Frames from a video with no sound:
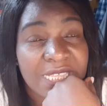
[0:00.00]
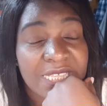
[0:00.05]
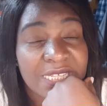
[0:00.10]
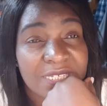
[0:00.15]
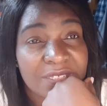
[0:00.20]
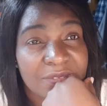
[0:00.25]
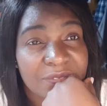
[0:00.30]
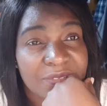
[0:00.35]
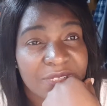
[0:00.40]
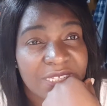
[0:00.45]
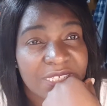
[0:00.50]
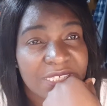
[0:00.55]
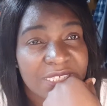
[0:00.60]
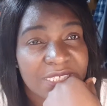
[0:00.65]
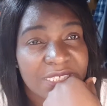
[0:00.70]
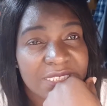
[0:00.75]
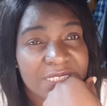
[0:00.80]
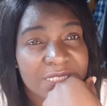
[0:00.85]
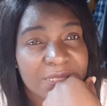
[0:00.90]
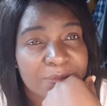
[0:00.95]
end of the
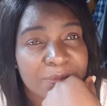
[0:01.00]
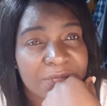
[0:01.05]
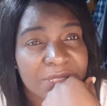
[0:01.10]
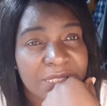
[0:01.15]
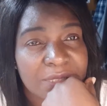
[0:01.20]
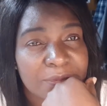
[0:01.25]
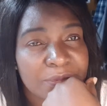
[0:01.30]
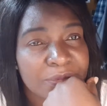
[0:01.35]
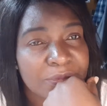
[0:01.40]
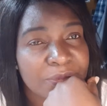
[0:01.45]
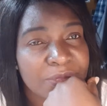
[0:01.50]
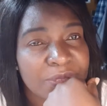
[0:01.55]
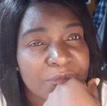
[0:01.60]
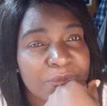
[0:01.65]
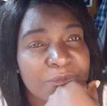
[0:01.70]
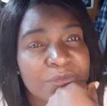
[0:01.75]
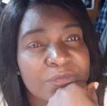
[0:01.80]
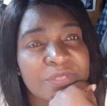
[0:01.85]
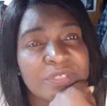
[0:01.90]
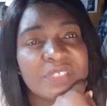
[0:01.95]
year, sometimes we
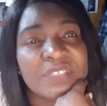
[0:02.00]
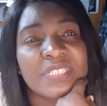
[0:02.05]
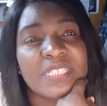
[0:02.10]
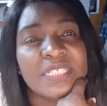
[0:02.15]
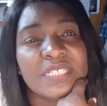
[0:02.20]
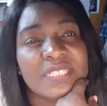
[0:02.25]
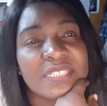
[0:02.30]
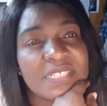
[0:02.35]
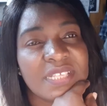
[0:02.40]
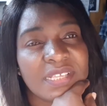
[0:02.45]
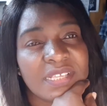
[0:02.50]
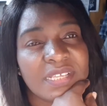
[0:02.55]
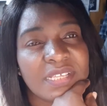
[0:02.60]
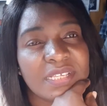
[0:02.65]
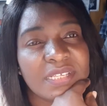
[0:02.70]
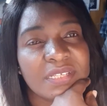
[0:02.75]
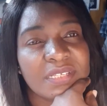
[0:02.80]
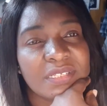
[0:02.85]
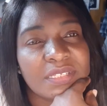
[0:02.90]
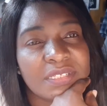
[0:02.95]
do these
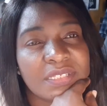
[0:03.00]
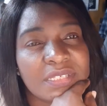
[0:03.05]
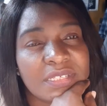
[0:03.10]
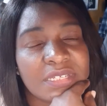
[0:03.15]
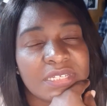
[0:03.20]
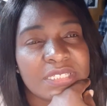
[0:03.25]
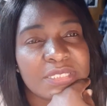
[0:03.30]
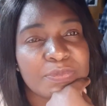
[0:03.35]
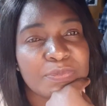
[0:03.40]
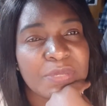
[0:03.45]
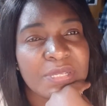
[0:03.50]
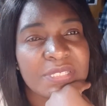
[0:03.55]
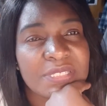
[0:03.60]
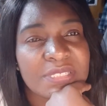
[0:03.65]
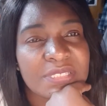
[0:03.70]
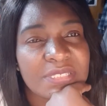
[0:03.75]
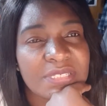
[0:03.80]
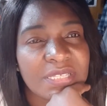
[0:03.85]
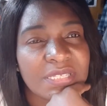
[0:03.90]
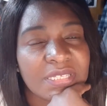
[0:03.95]

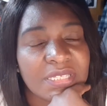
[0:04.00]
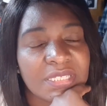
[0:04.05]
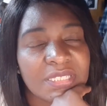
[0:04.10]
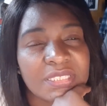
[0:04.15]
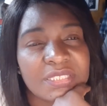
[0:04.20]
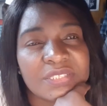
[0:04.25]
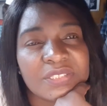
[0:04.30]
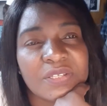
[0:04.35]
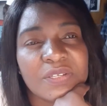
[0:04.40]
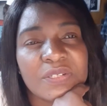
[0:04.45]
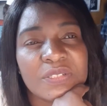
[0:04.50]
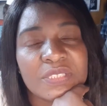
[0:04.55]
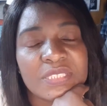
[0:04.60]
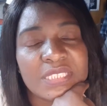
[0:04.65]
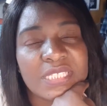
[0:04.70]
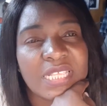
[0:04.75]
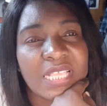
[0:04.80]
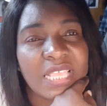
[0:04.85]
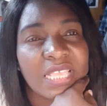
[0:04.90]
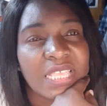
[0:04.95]
Christmas
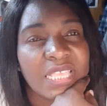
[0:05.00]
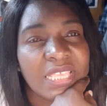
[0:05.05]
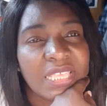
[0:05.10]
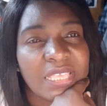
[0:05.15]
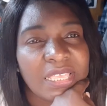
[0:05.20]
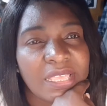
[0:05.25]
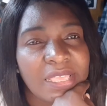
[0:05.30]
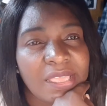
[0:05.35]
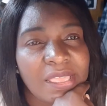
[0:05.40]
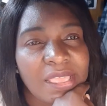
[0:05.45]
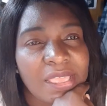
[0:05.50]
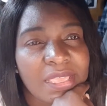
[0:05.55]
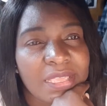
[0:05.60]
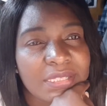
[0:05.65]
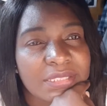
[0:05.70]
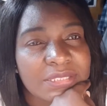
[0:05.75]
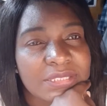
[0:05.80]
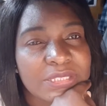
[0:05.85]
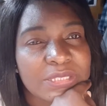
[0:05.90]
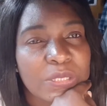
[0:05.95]
songs.
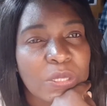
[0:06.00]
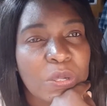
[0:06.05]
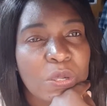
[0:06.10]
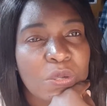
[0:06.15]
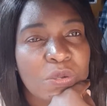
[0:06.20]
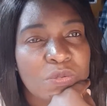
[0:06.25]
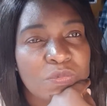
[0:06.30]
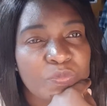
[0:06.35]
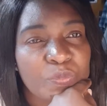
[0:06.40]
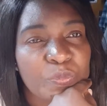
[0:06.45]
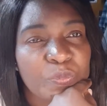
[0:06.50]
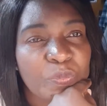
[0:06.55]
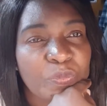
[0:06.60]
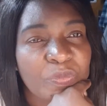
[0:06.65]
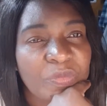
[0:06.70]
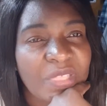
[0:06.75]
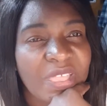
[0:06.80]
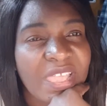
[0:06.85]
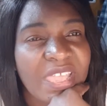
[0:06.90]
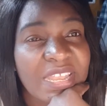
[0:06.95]
And so
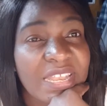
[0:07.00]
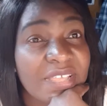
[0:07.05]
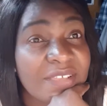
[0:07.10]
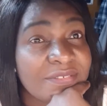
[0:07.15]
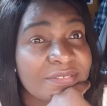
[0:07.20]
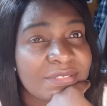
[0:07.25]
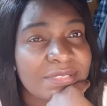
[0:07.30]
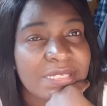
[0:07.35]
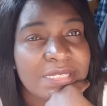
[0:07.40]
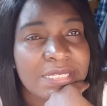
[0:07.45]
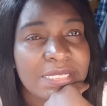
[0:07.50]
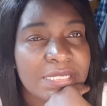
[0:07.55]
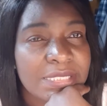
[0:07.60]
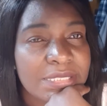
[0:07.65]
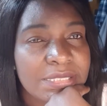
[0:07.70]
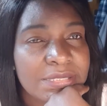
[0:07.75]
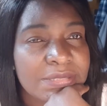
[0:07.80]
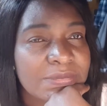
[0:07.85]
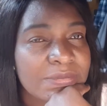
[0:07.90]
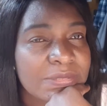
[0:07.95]
I love singing.
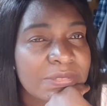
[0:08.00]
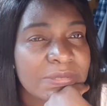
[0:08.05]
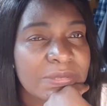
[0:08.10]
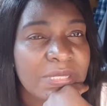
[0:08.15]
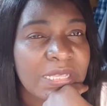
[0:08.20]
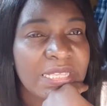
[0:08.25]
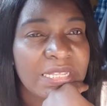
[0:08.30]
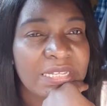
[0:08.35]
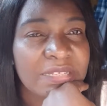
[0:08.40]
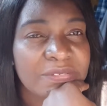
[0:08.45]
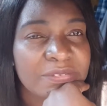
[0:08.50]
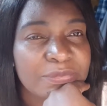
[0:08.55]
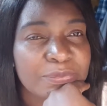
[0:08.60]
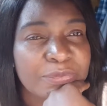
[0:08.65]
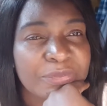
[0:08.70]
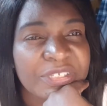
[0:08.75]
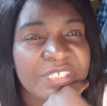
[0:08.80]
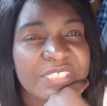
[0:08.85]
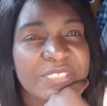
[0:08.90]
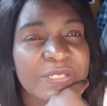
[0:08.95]
I love to
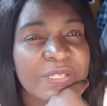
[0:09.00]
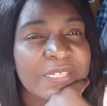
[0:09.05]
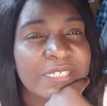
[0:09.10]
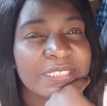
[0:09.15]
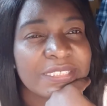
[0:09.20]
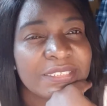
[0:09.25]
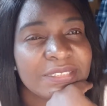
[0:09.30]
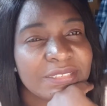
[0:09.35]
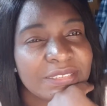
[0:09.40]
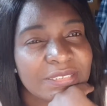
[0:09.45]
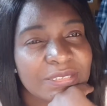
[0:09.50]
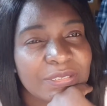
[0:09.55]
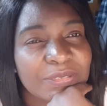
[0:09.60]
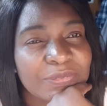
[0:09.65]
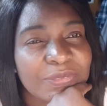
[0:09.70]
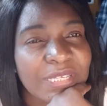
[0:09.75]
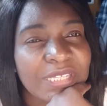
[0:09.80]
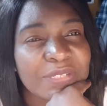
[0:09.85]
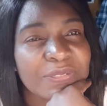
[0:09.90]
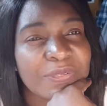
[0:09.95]
praise God. So
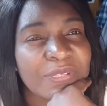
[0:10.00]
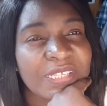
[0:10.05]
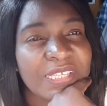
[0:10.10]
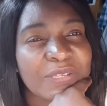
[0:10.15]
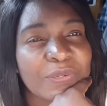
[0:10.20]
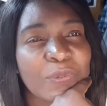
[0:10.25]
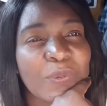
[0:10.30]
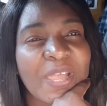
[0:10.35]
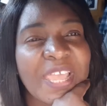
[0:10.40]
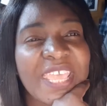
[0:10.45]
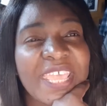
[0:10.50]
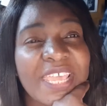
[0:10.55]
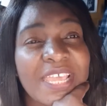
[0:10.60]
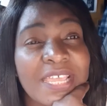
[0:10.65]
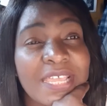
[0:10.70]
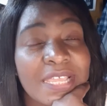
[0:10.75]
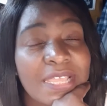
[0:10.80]
we are doing a choir.